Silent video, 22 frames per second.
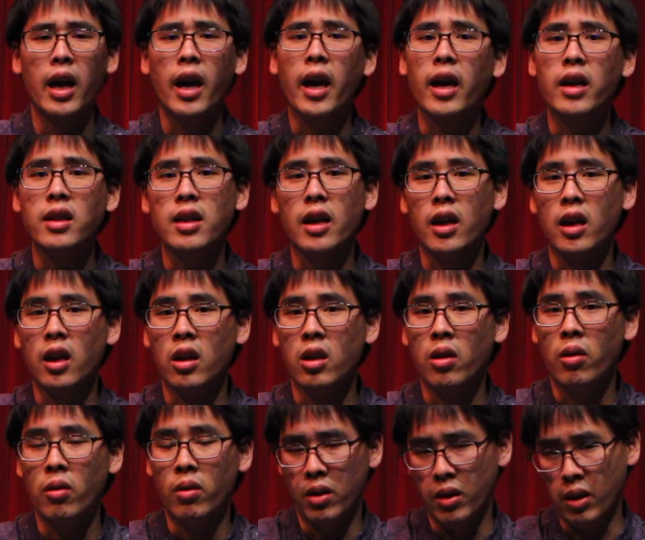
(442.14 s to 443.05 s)
And
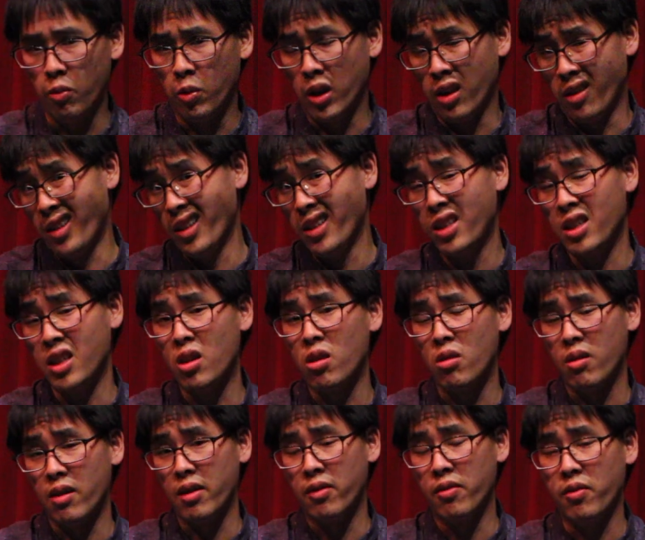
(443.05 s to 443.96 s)
with this
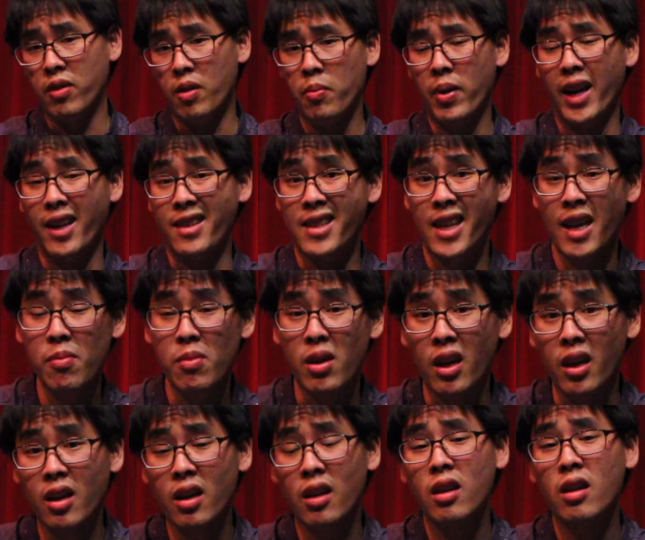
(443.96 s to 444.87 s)
year of the
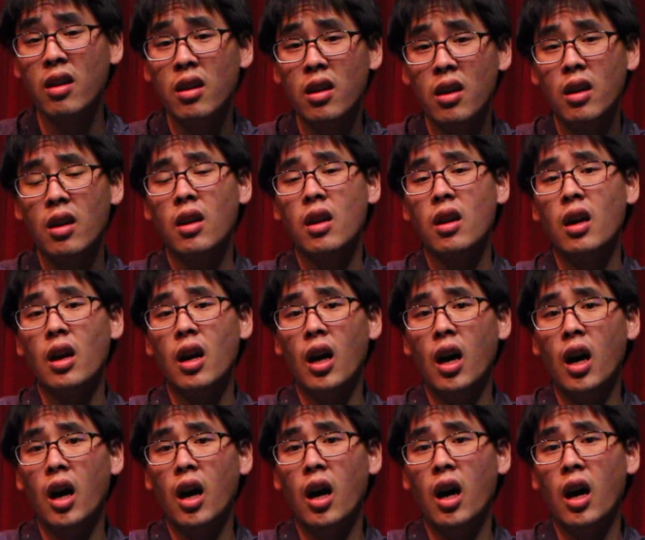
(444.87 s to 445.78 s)
pandemic,
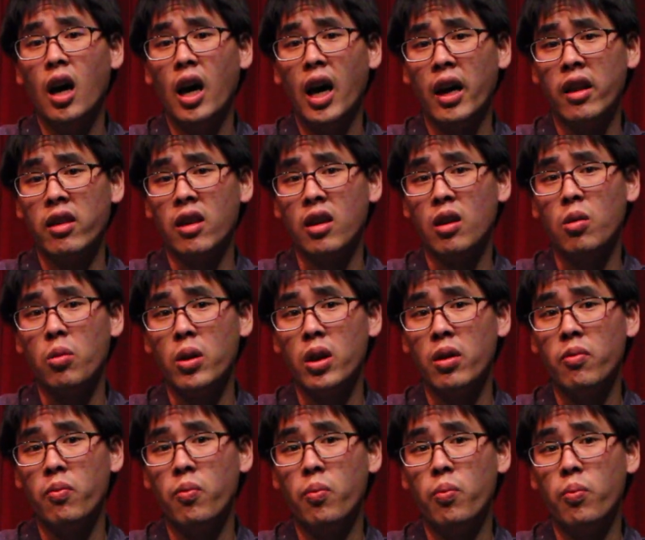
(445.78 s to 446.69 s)
I think
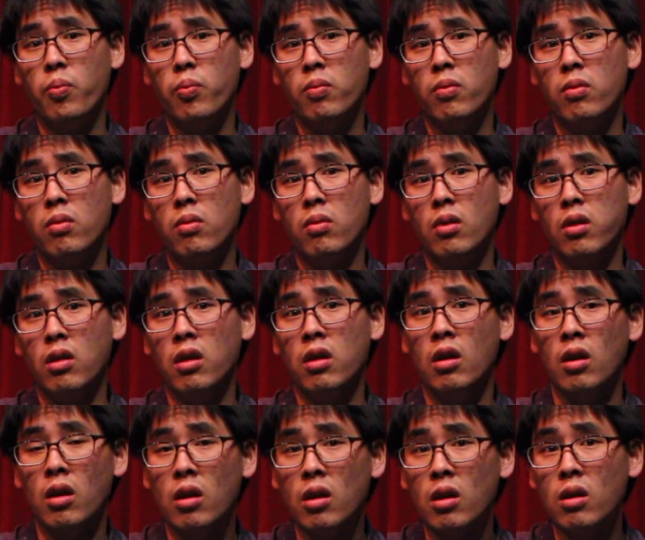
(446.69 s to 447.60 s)
we've
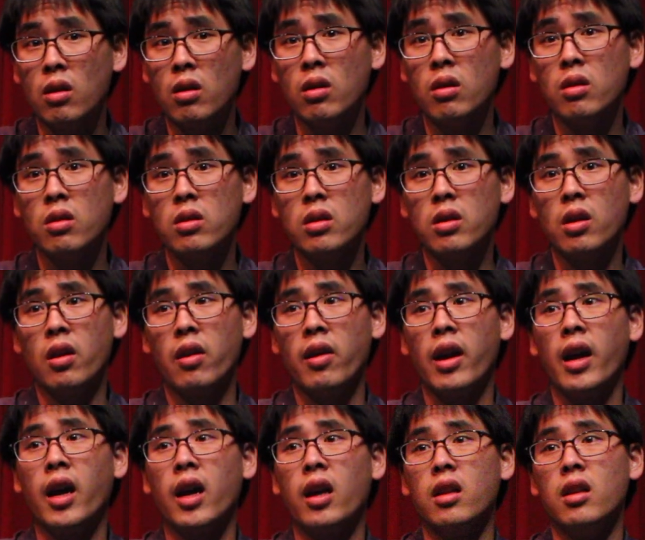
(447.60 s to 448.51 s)
learned
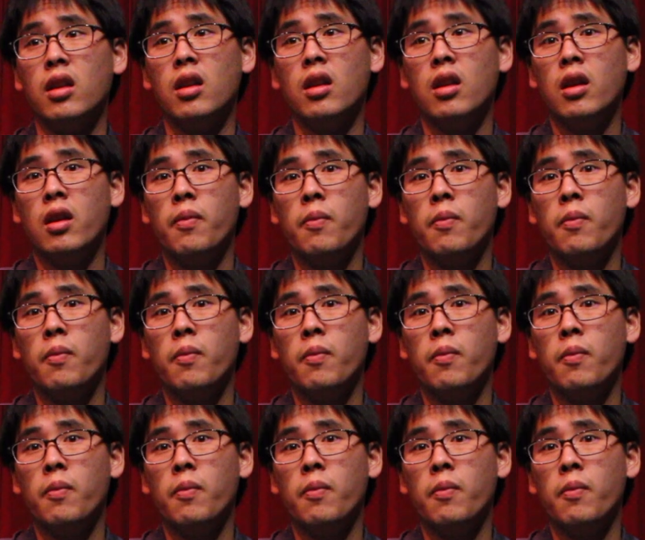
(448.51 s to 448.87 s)
that